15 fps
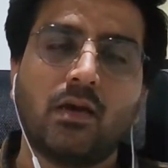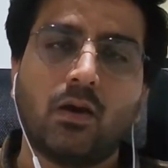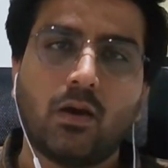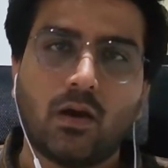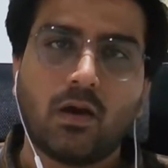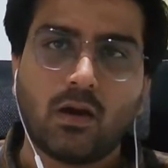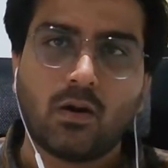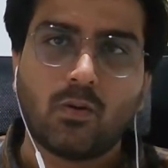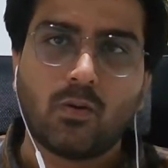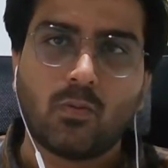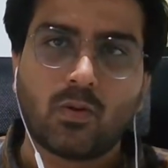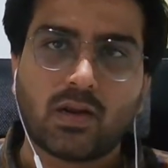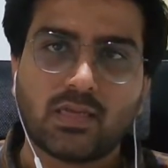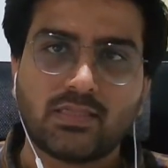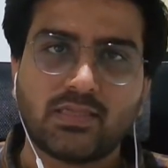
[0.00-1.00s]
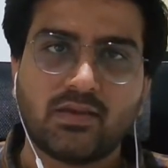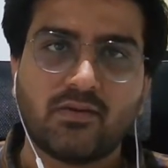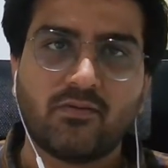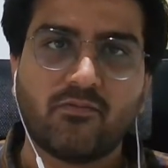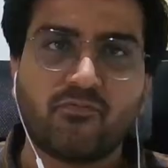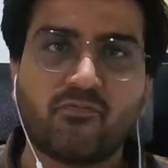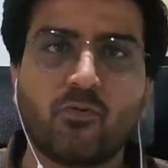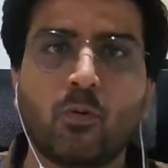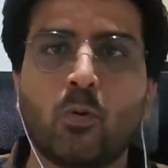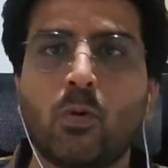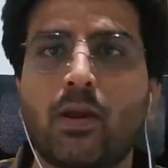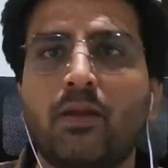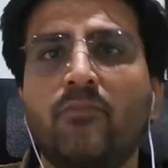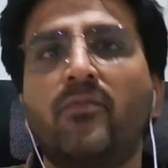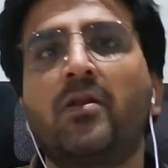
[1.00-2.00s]
what I say, flow
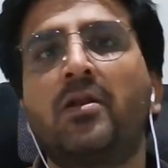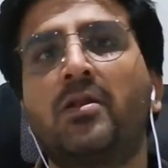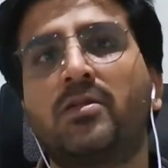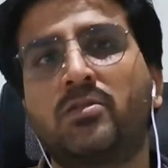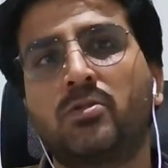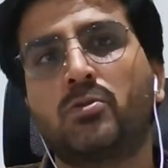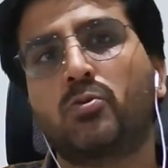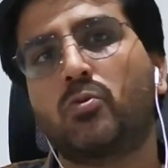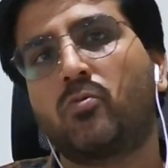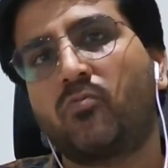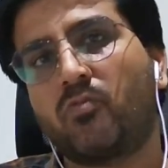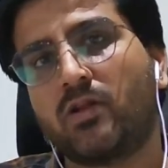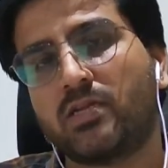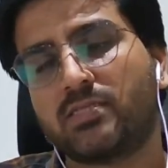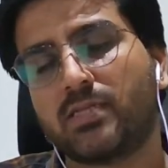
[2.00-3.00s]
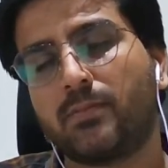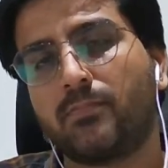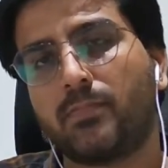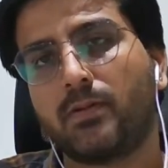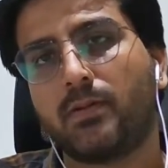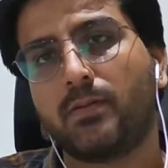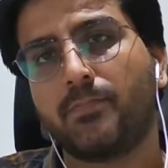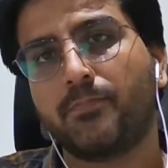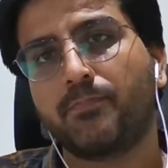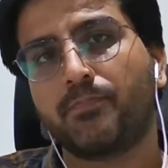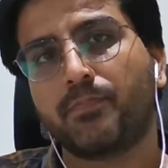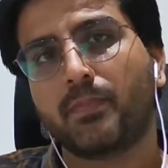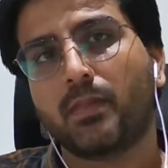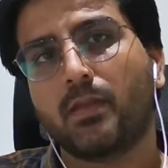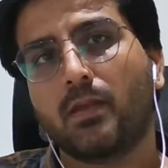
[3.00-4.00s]
and validation tool, for example?
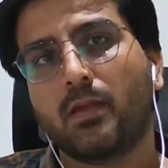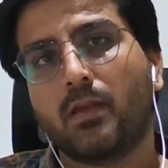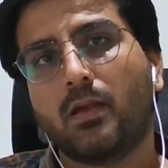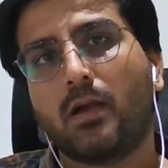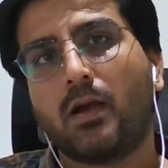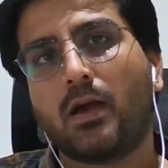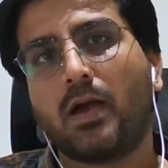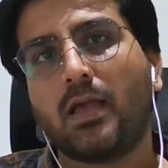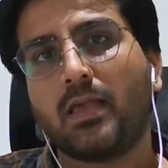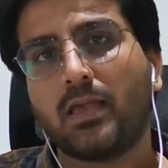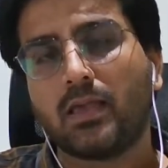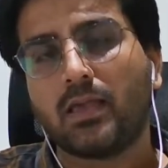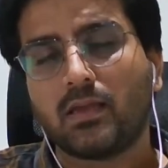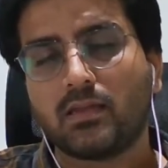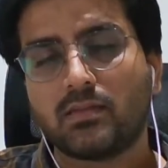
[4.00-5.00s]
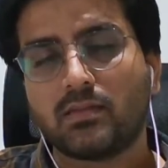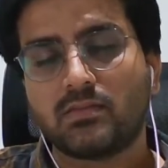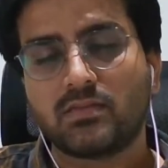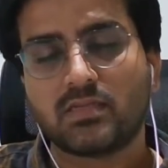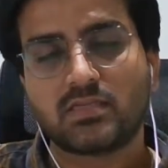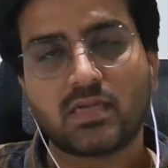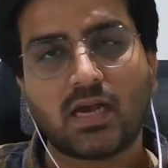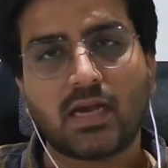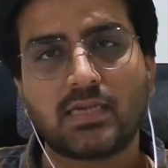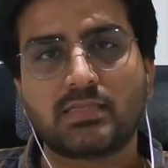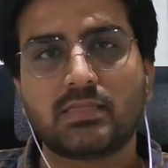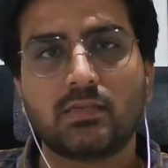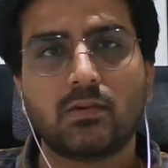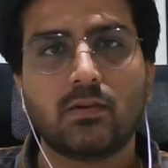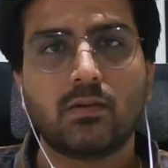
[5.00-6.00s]
I just
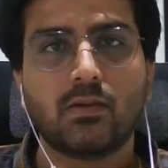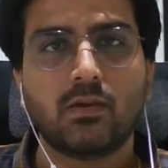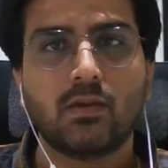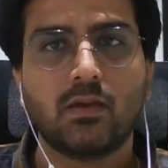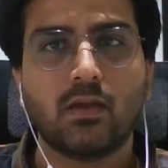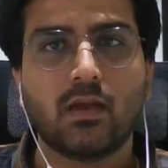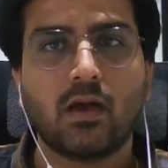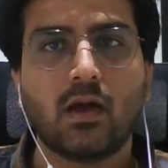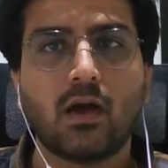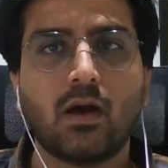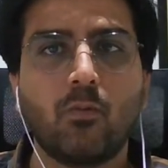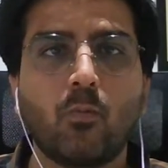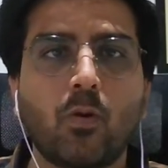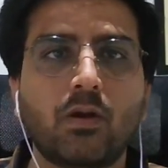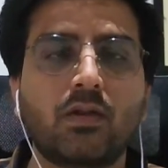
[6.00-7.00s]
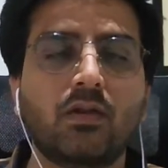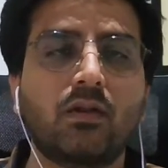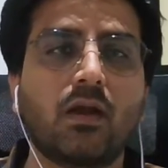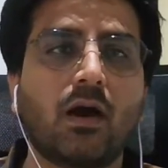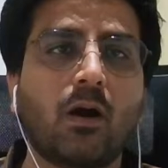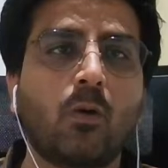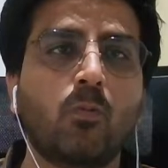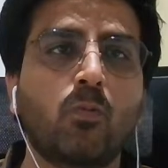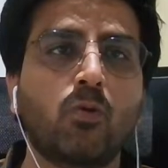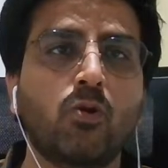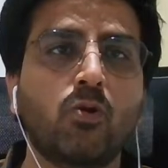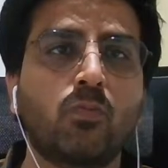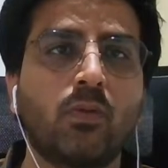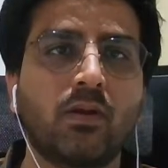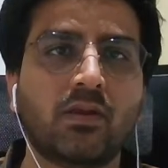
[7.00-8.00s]
ask, how would
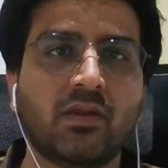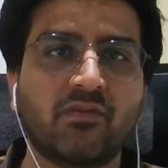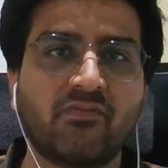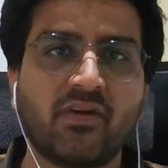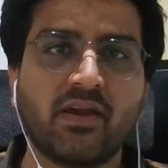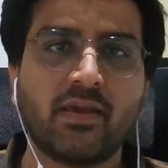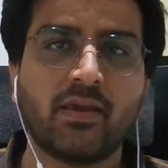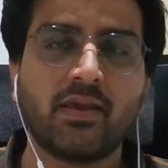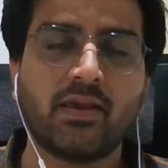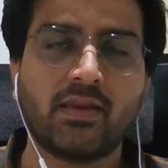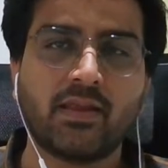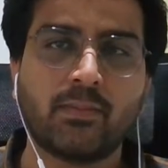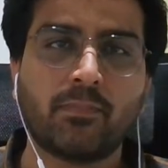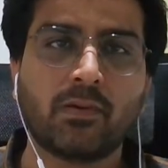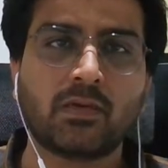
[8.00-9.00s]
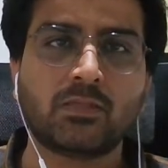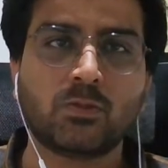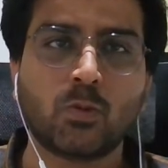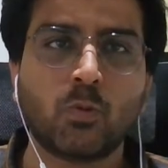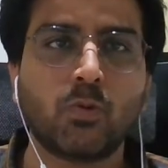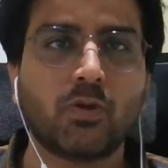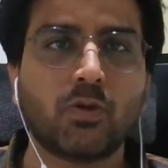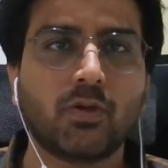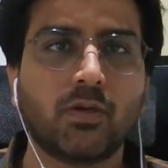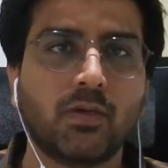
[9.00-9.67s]
you bulkify an Apex code,